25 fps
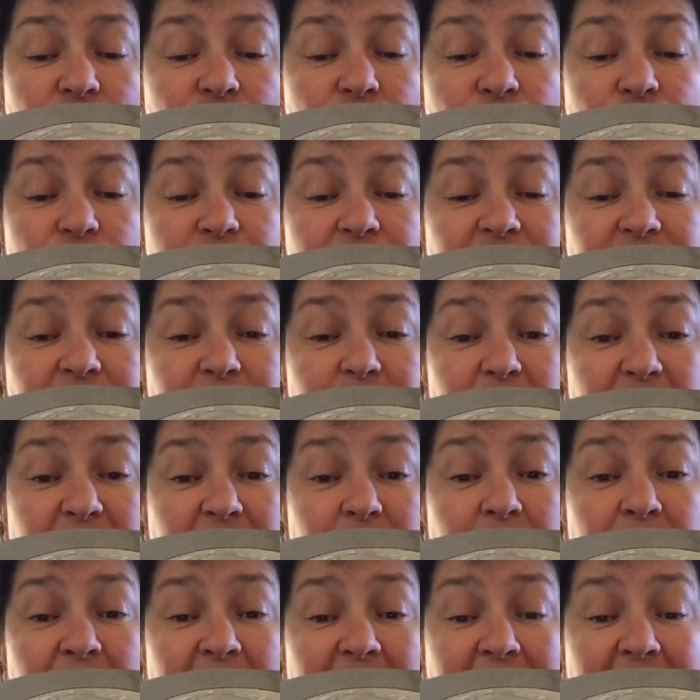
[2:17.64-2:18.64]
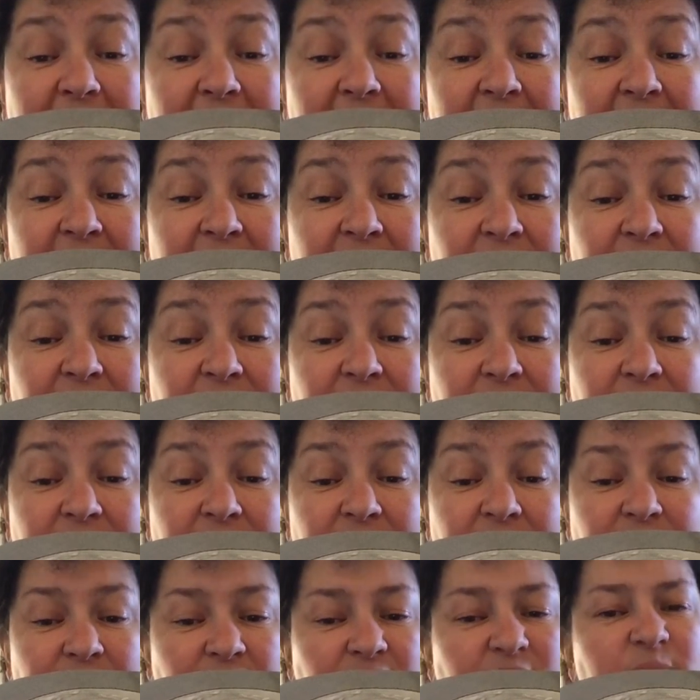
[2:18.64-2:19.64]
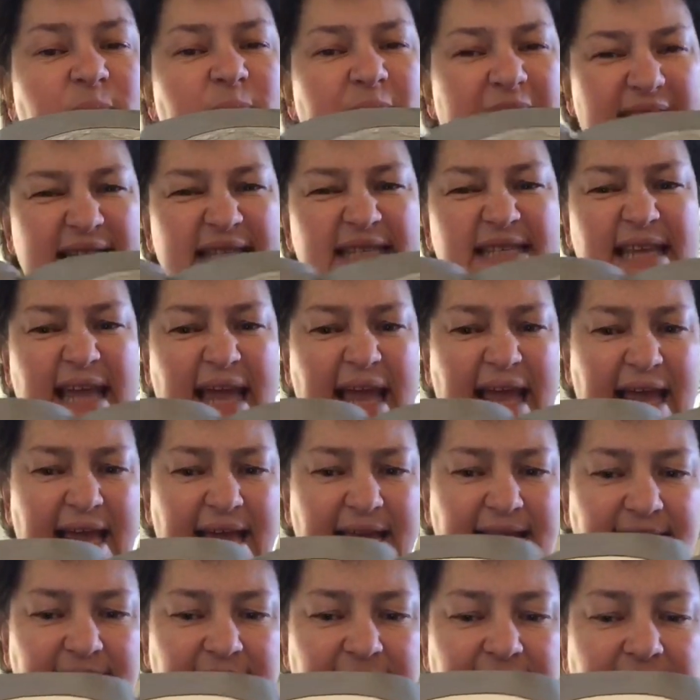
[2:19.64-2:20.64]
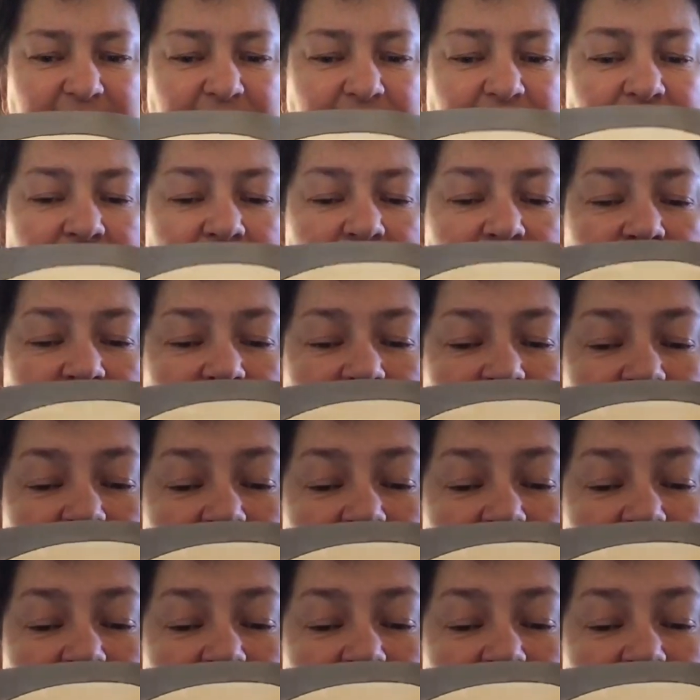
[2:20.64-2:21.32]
Talking to Big Bear. A bit scared. And look,